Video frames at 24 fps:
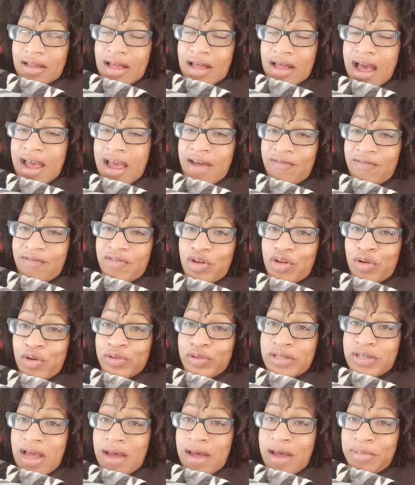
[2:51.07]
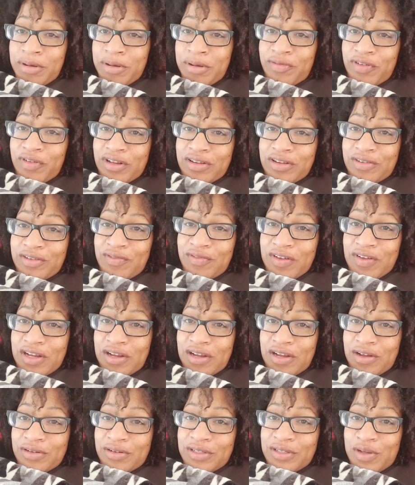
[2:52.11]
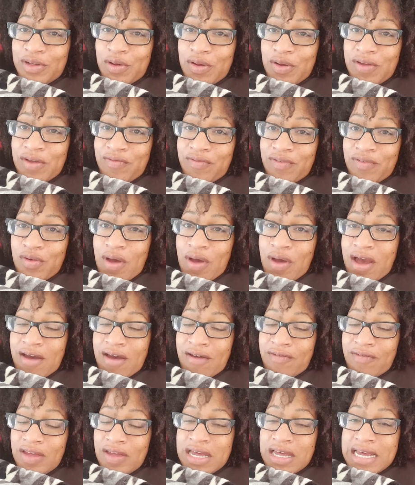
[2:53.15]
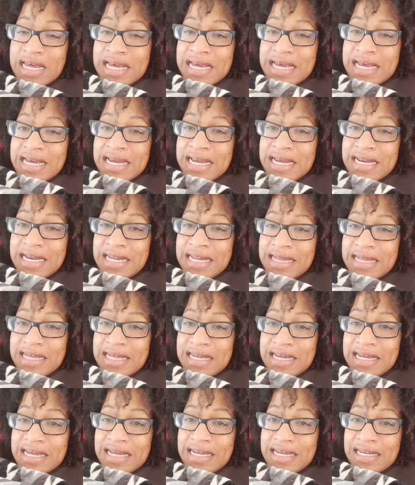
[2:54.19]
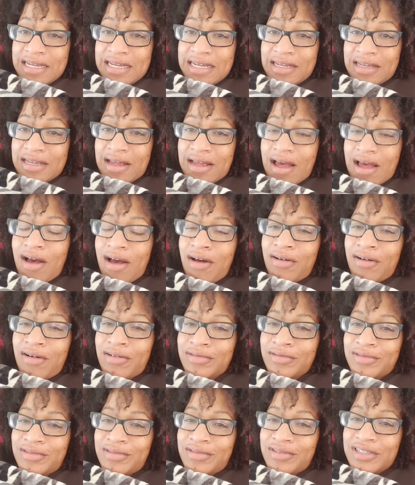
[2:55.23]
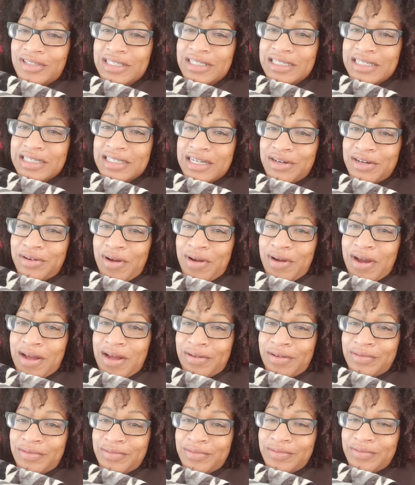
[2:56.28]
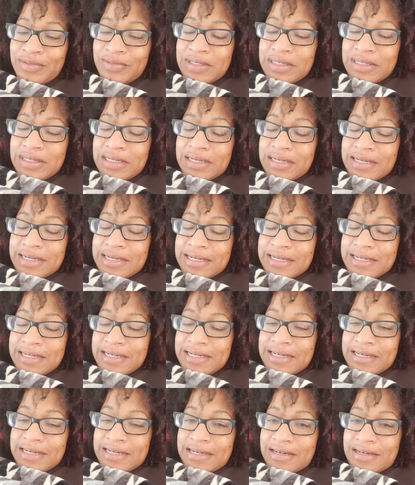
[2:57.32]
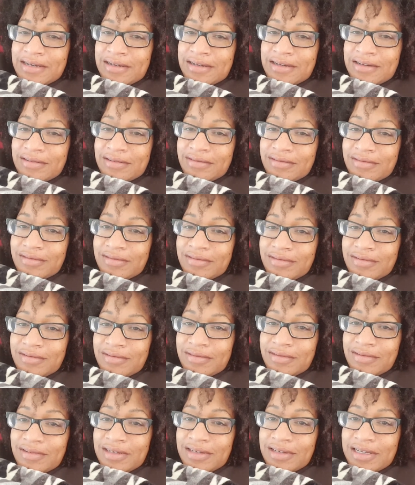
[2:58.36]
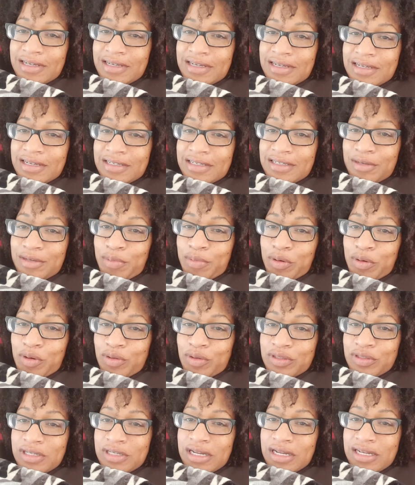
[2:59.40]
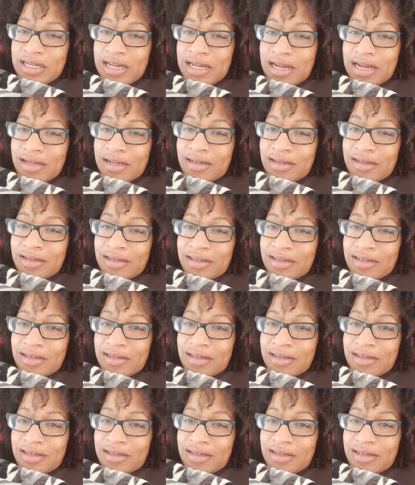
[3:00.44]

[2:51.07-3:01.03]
I have no topic for this video, so if you have anything, just sitting around. Yeah. Typical Sunday.